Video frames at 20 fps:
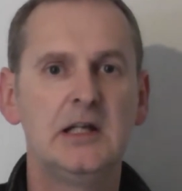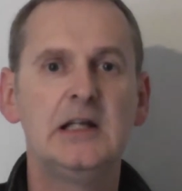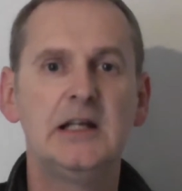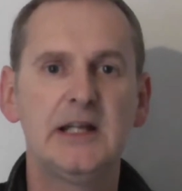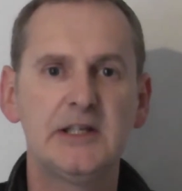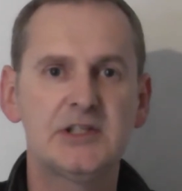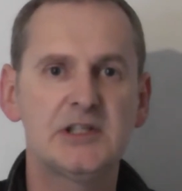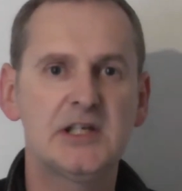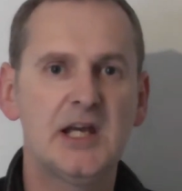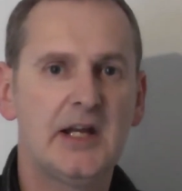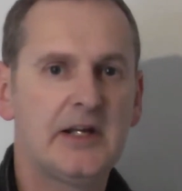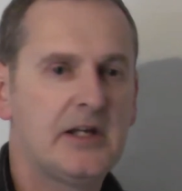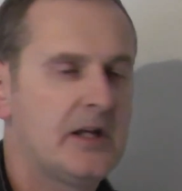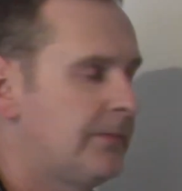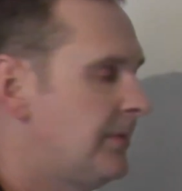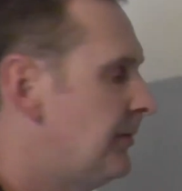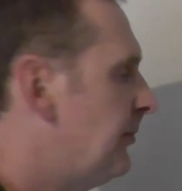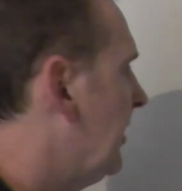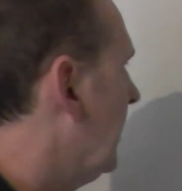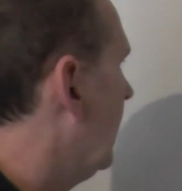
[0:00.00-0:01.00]
Let's tidy
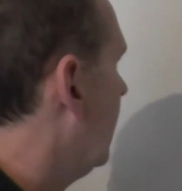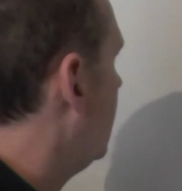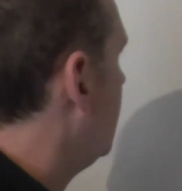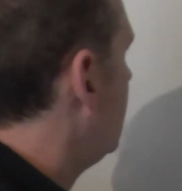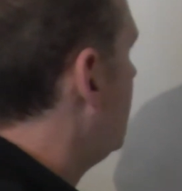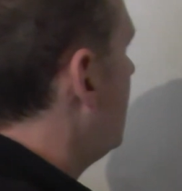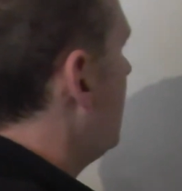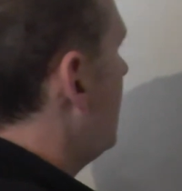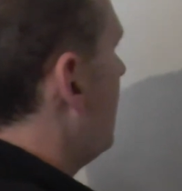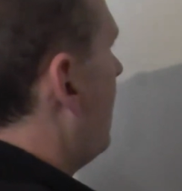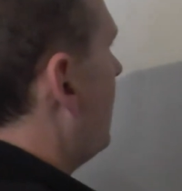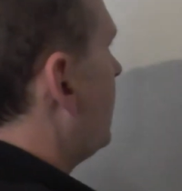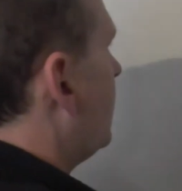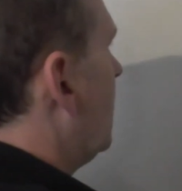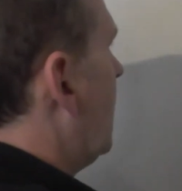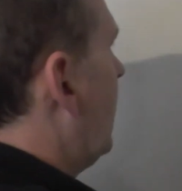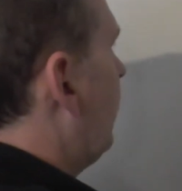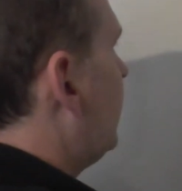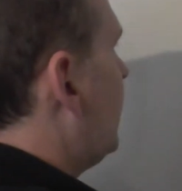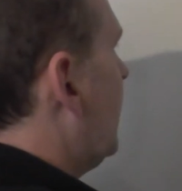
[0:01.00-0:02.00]
up a bit. On the
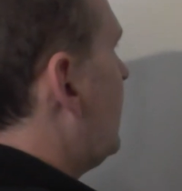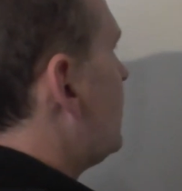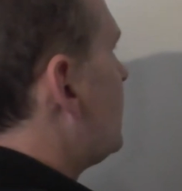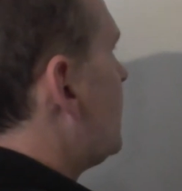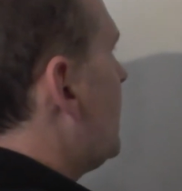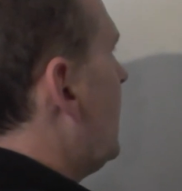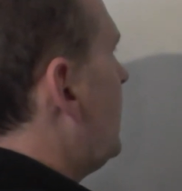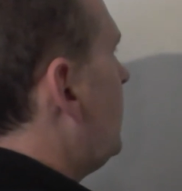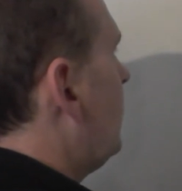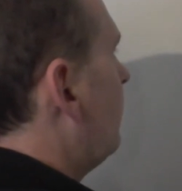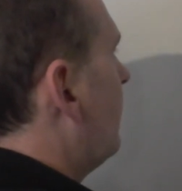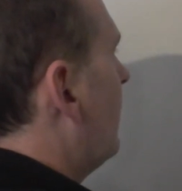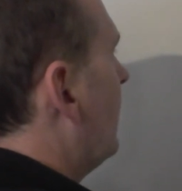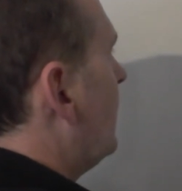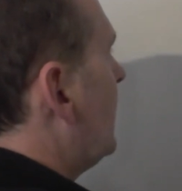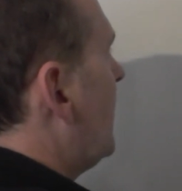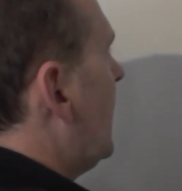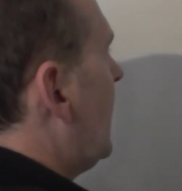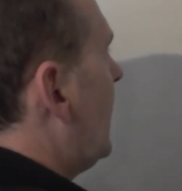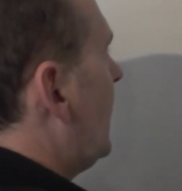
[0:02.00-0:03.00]
left-hand side, you've got
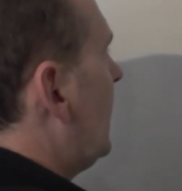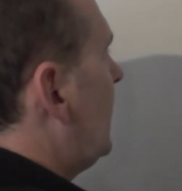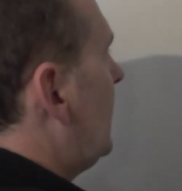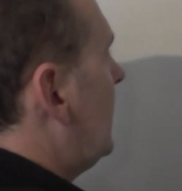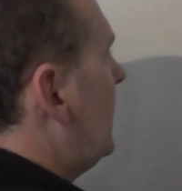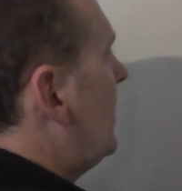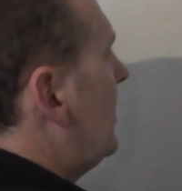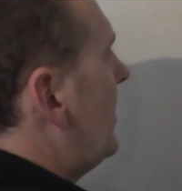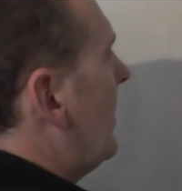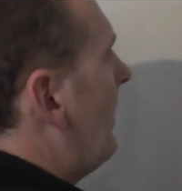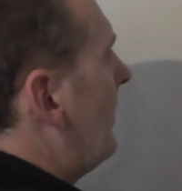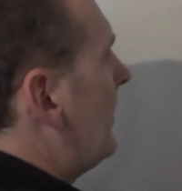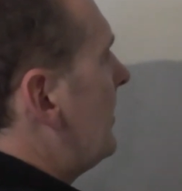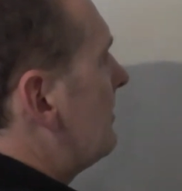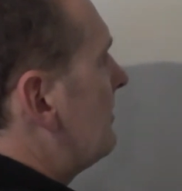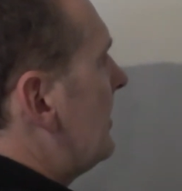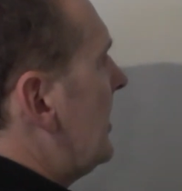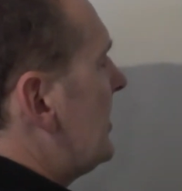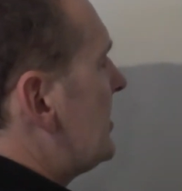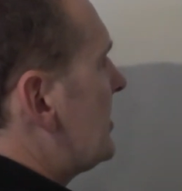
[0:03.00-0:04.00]
9. On the
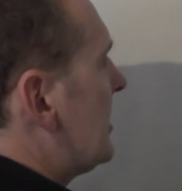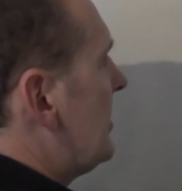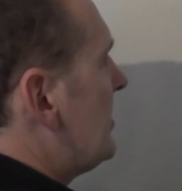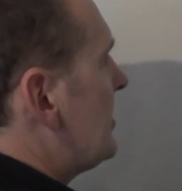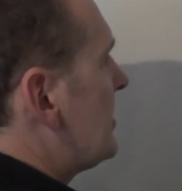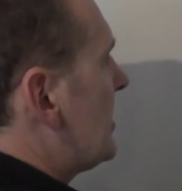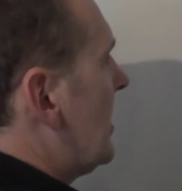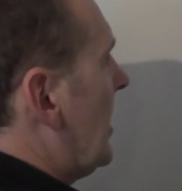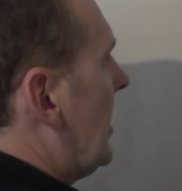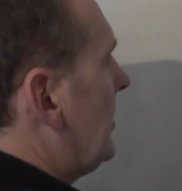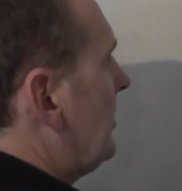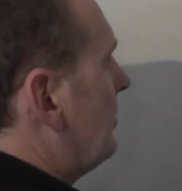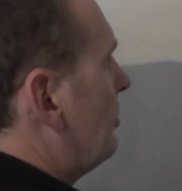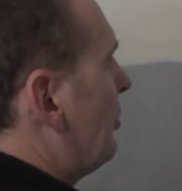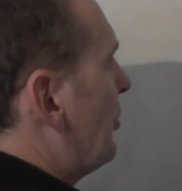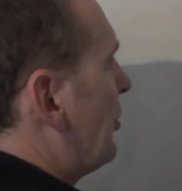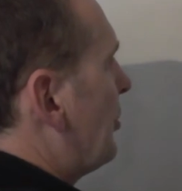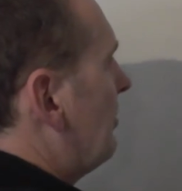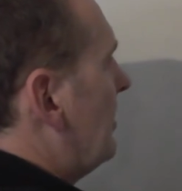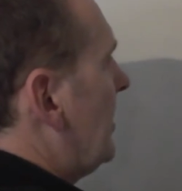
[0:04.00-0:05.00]
right-hand side, you've
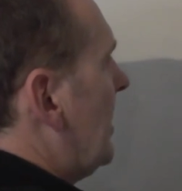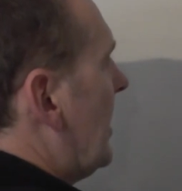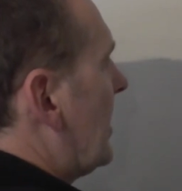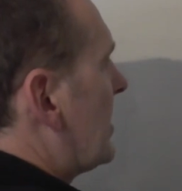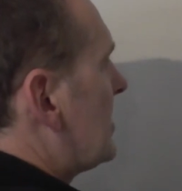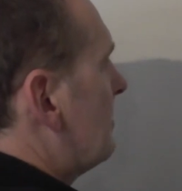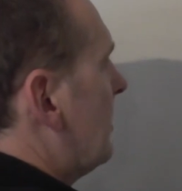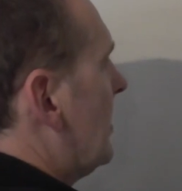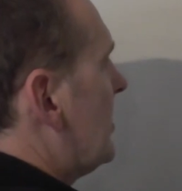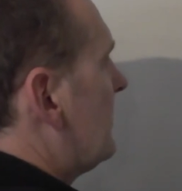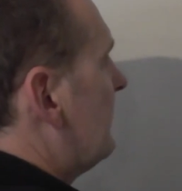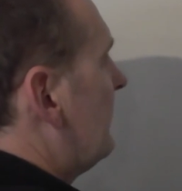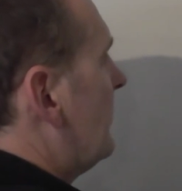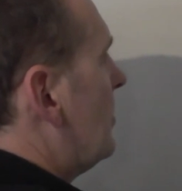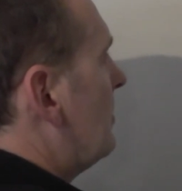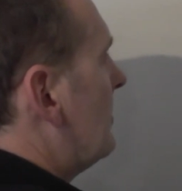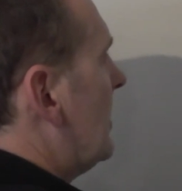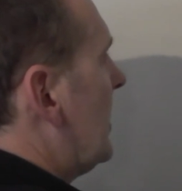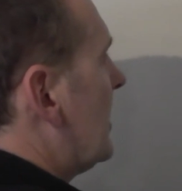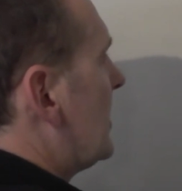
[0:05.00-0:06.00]
got 3x plus
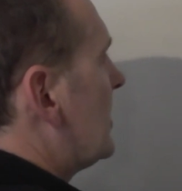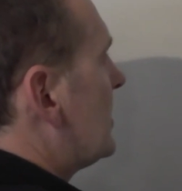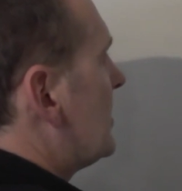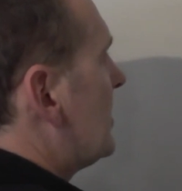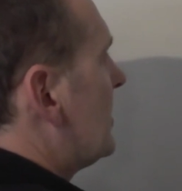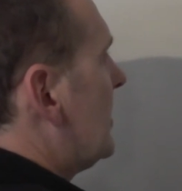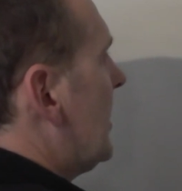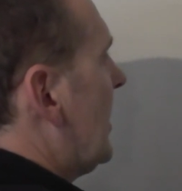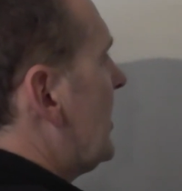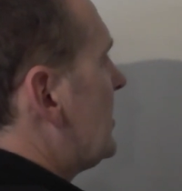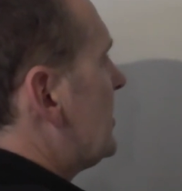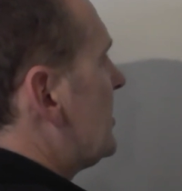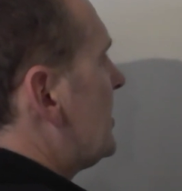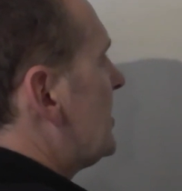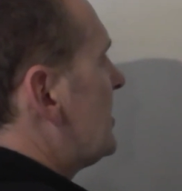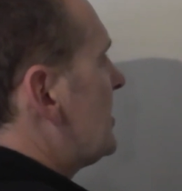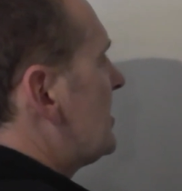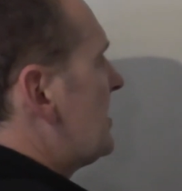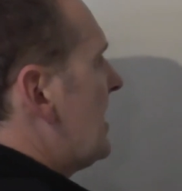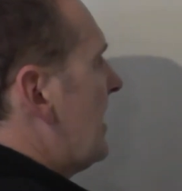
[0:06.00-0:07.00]
4x. That's
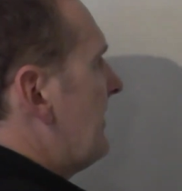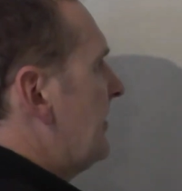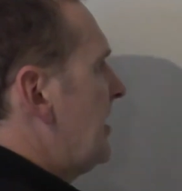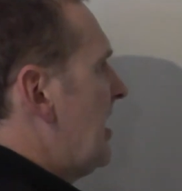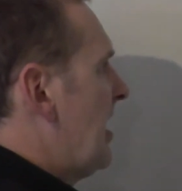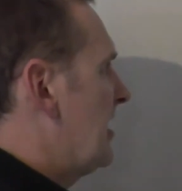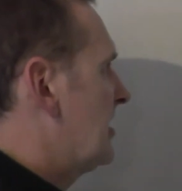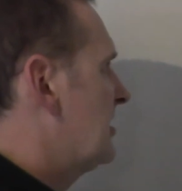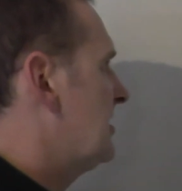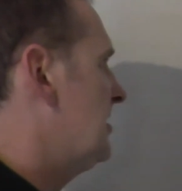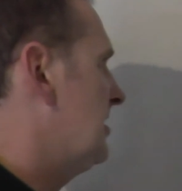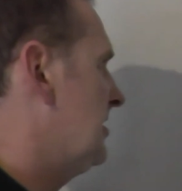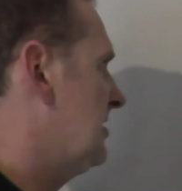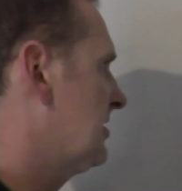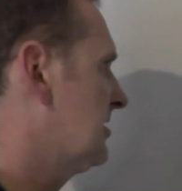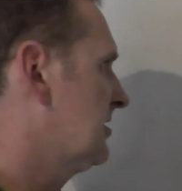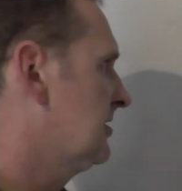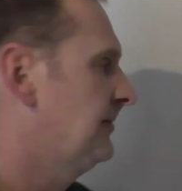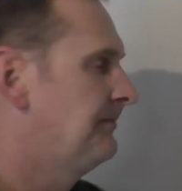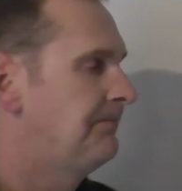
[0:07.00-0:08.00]

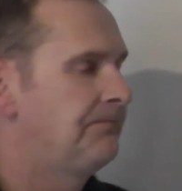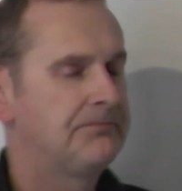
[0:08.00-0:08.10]
7x's.